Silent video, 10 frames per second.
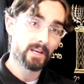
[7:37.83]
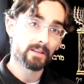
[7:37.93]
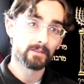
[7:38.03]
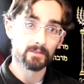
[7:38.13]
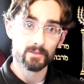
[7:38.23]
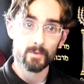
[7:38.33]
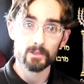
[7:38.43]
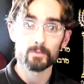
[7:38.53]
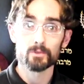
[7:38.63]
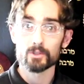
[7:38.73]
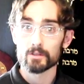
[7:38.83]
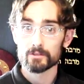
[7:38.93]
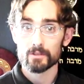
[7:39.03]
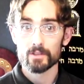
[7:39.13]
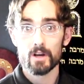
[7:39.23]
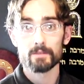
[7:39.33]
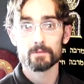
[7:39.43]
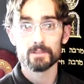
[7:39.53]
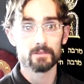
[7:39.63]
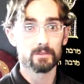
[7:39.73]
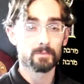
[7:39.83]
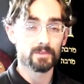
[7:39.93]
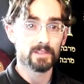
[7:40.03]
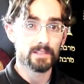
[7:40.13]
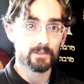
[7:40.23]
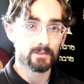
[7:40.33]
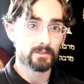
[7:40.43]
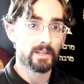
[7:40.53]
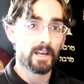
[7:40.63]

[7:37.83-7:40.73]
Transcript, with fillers: There's multiple charts on the offerings and their procedures.